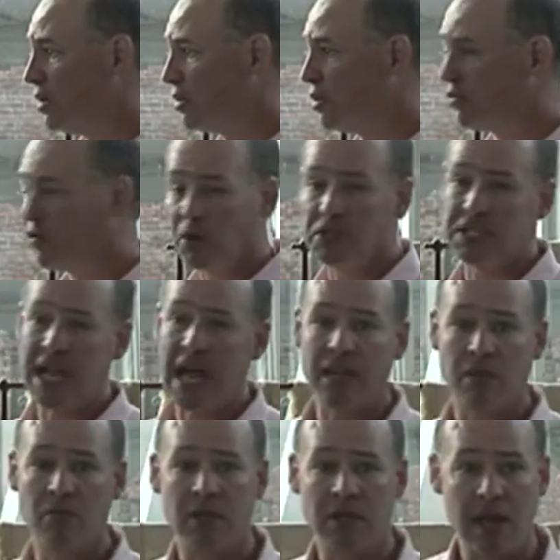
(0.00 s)
The first
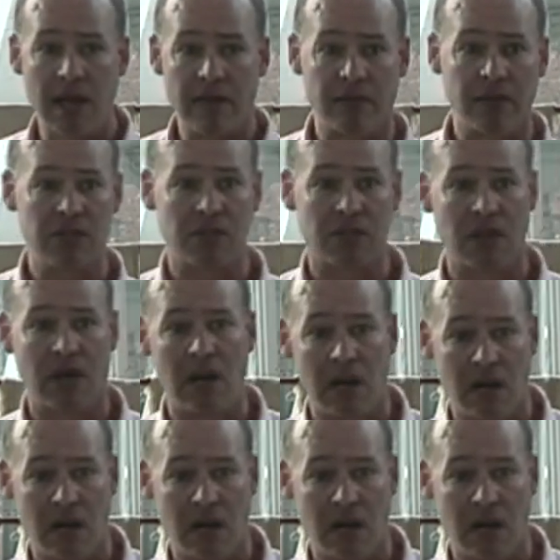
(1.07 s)
documented evidence uh,